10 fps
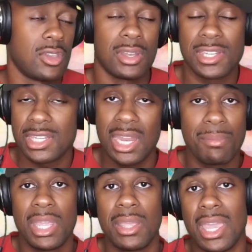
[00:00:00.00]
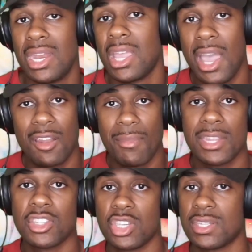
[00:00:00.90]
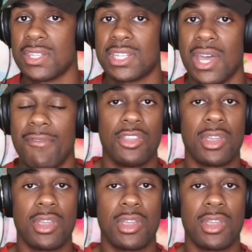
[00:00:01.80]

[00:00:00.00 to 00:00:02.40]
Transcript: You can send me any kind of messages and stuff.